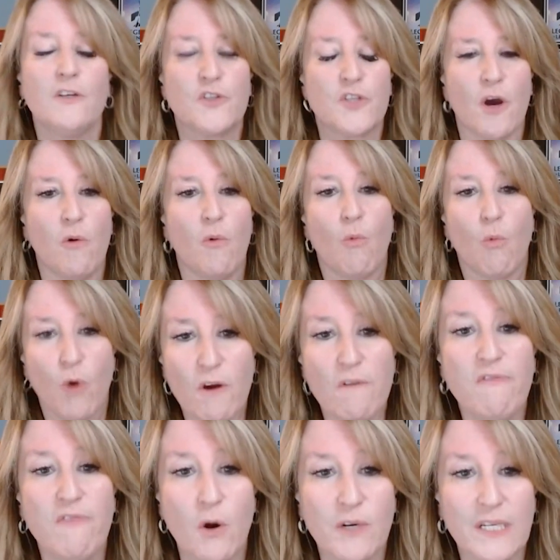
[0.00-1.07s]
So
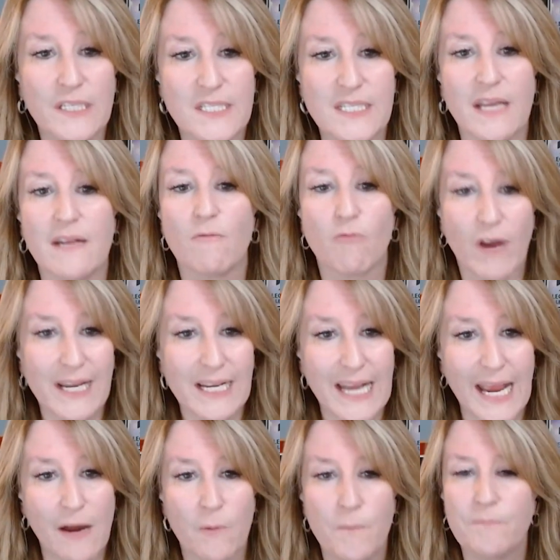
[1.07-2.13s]
we're focused in
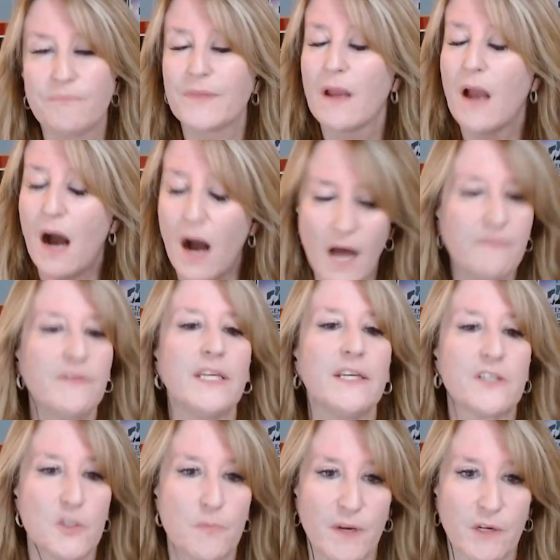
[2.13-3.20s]
right now on
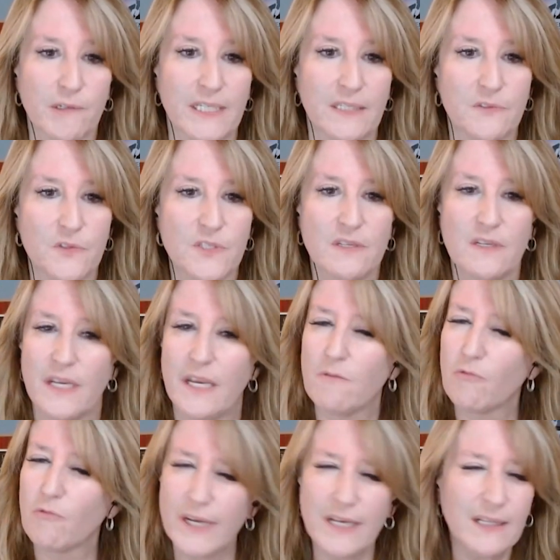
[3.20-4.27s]
the experience.
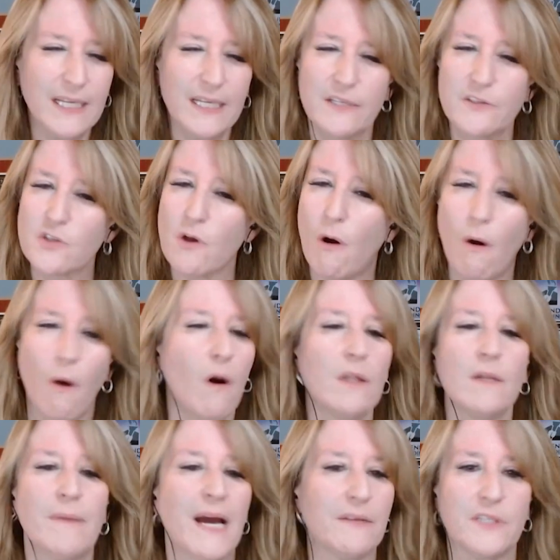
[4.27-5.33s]
It really is
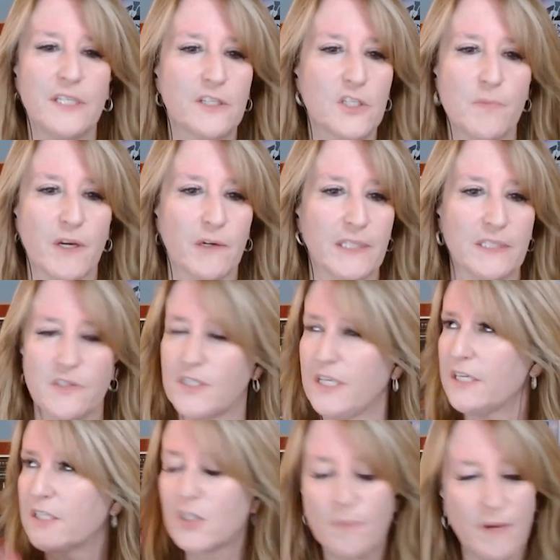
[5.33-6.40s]
all about the experience,
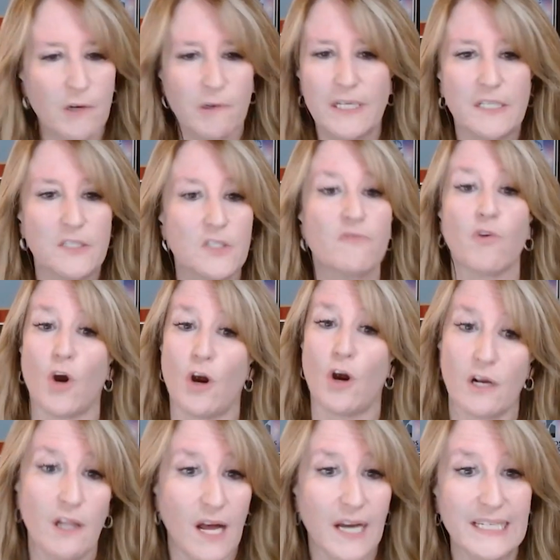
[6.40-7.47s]
the experience for
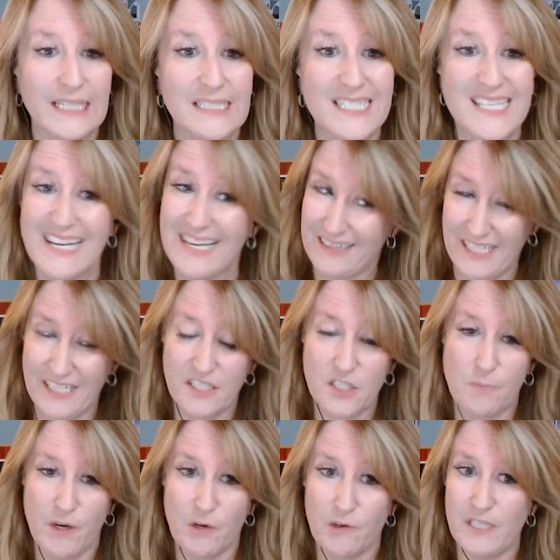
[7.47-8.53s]
our clients, the
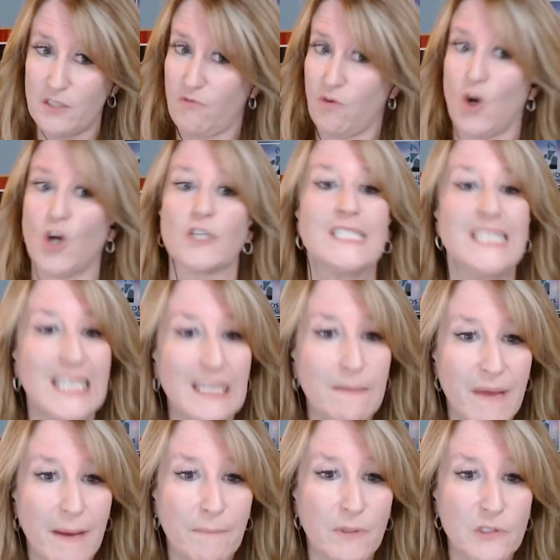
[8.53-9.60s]
experience for our
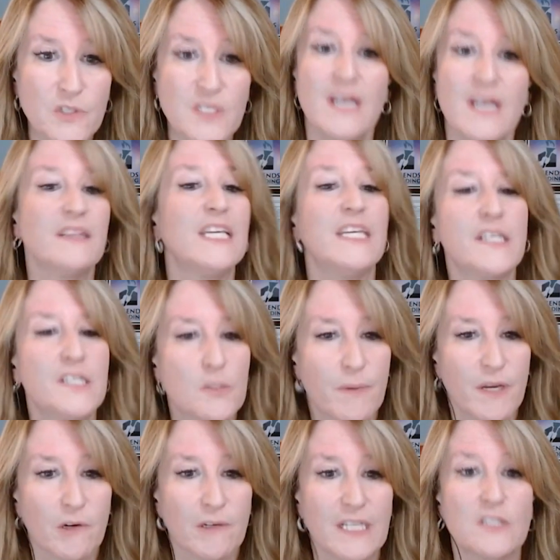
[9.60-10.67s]
team members, the
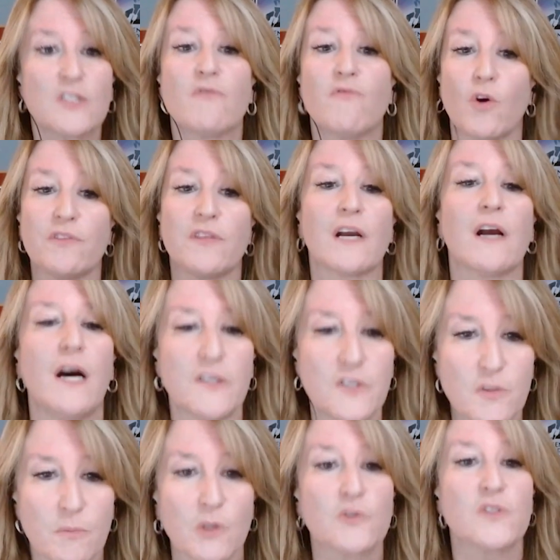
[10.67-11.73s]
experience for the
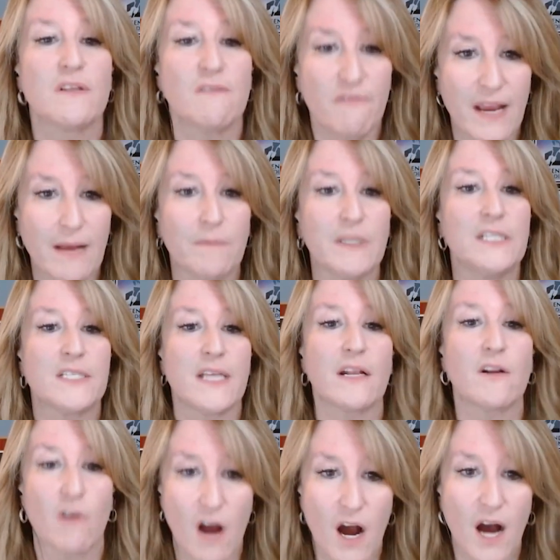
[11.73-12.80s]
customers and families
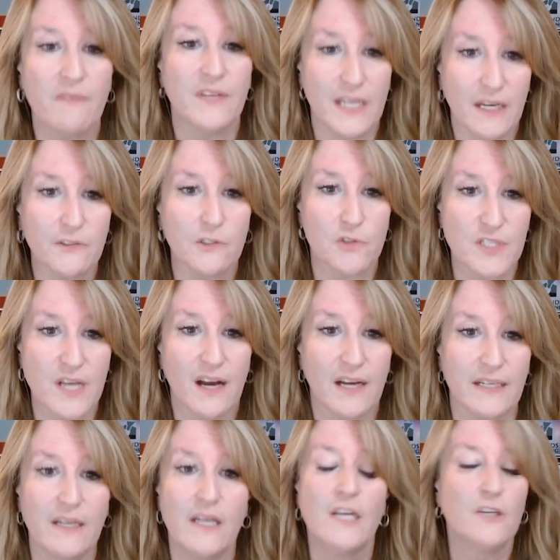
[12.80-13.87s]
that are on the other
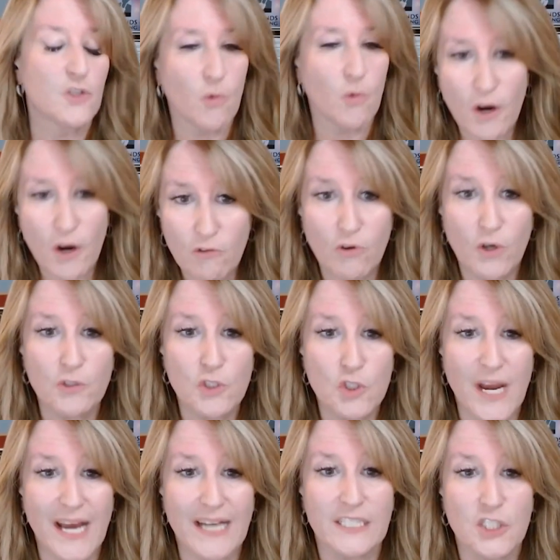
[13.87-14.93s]
side. So our growth
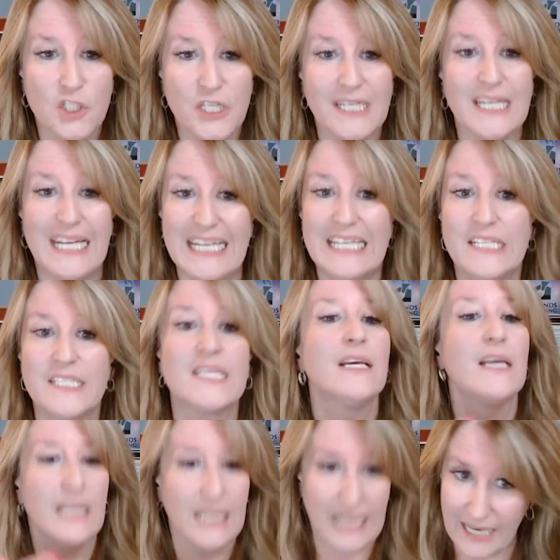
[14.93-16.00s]
strategy
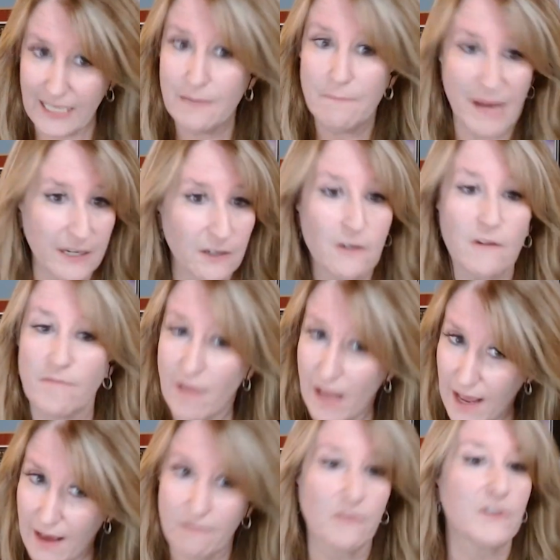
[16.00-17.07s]
is getting better
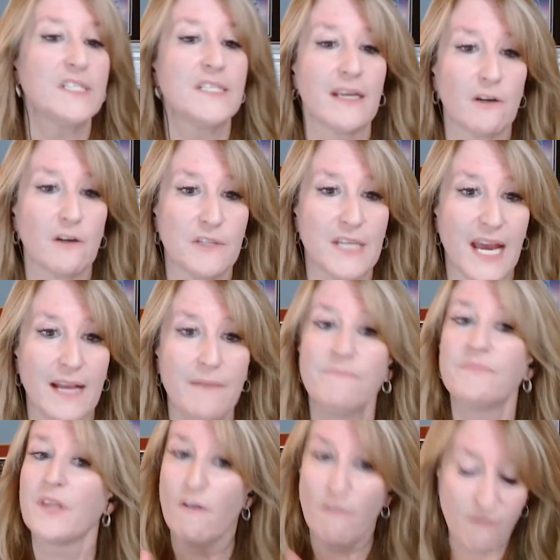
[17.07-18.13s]
every single
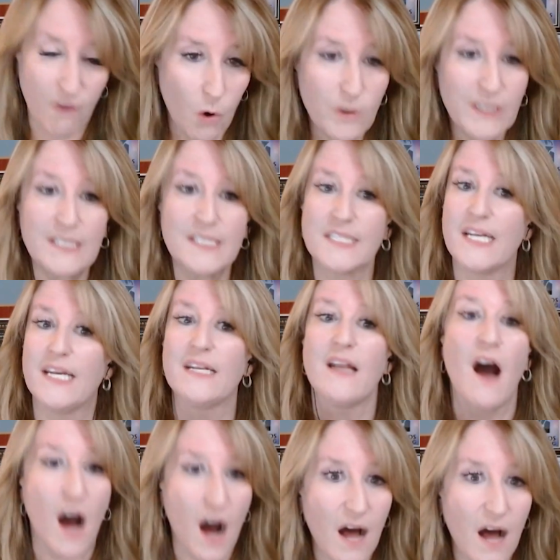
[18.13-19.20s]
day, focused
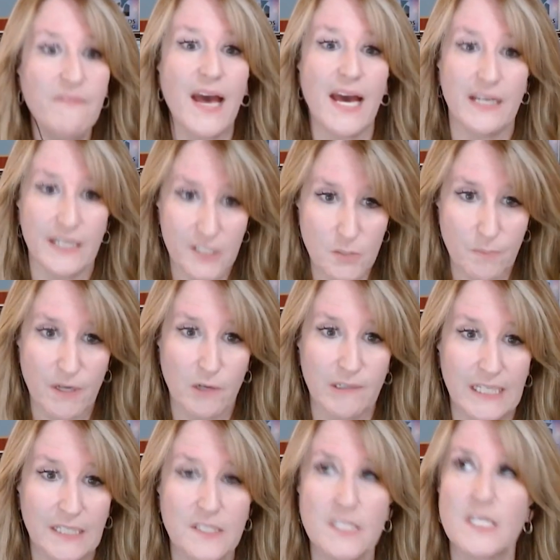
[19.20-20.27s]
in on that
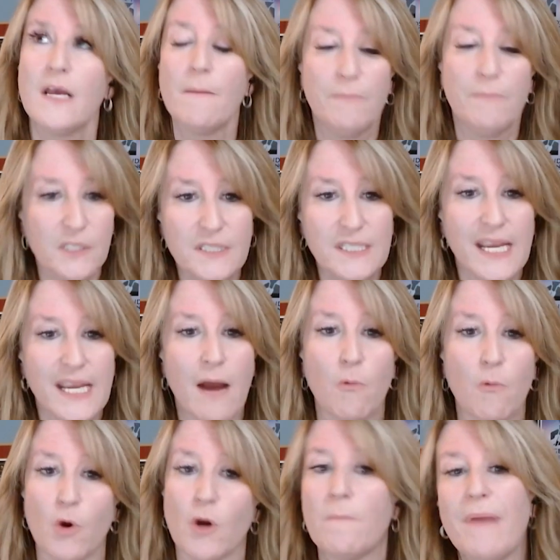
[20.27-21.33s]
experience, building
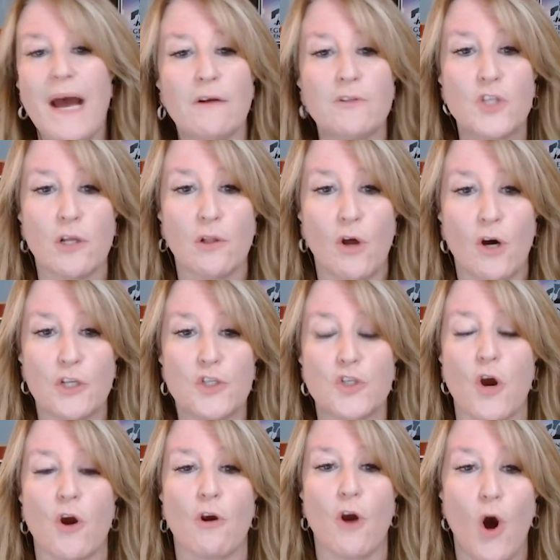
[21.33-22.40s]
out. We're about to
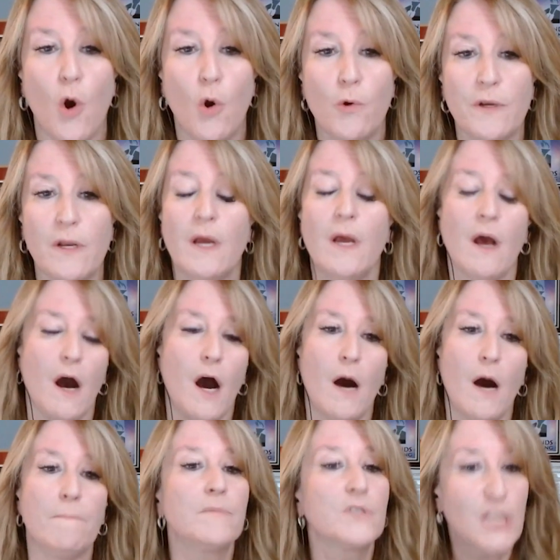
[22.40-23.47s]
launch our own
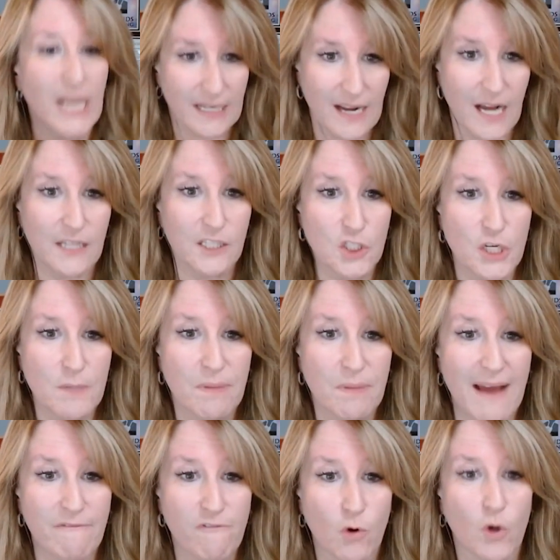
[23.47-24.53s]
um, technology
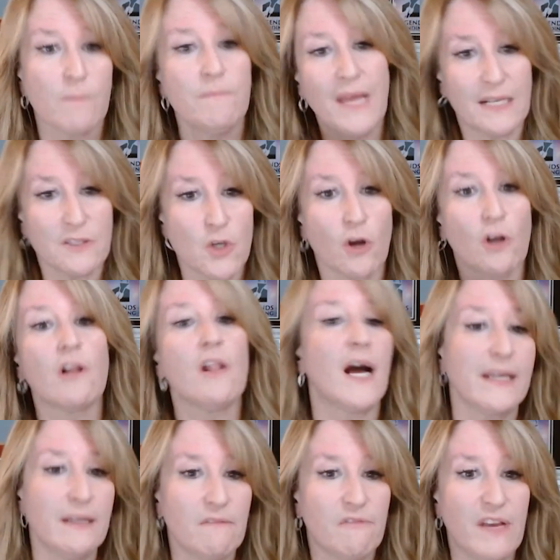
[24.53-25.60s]
platform. That's our
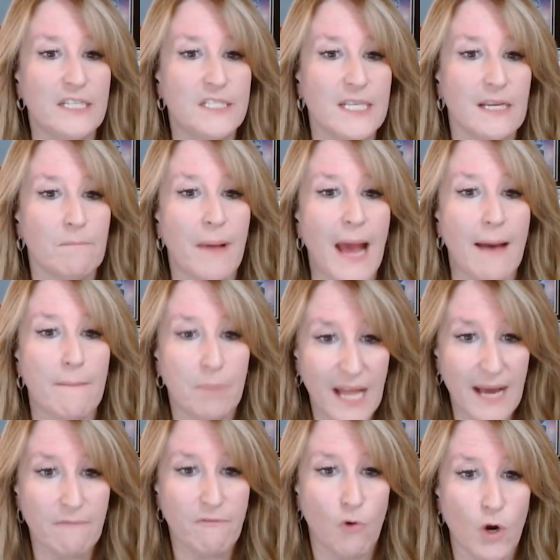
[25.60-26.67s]
client-facing
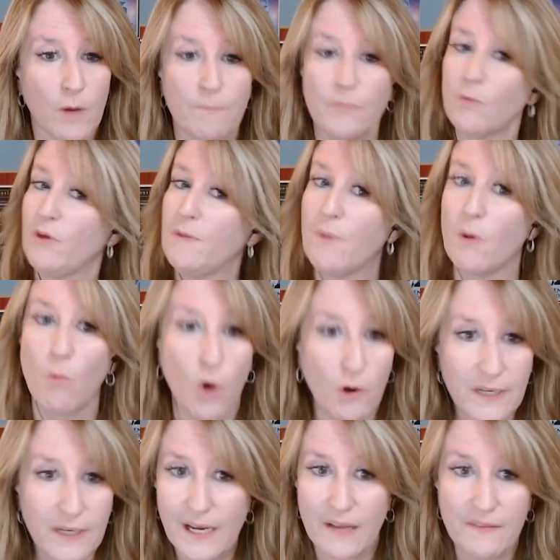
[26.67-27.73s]
platform. We've been
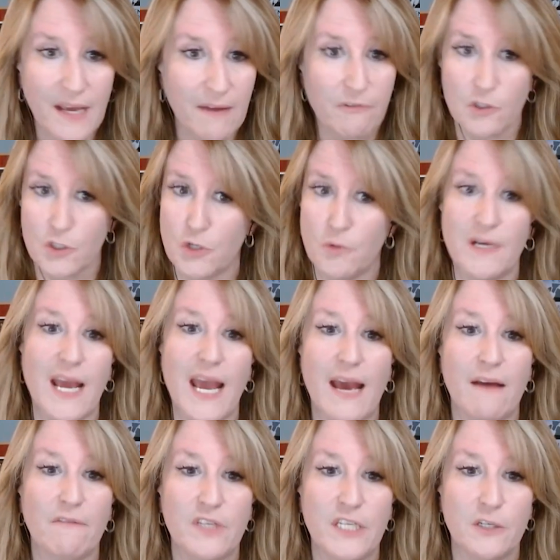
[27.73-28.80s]
working on that for two and a
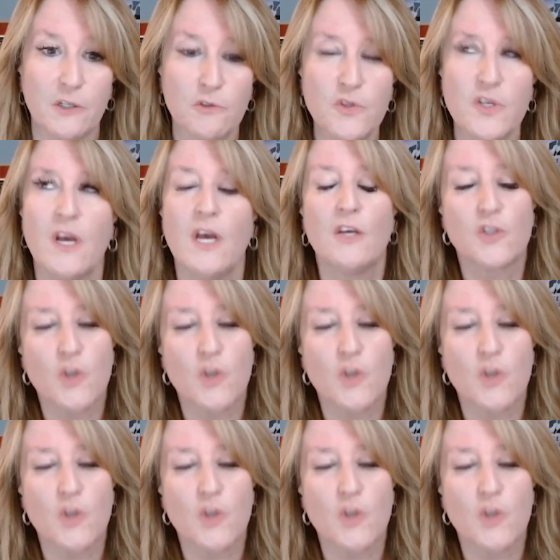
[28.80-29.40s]
half years.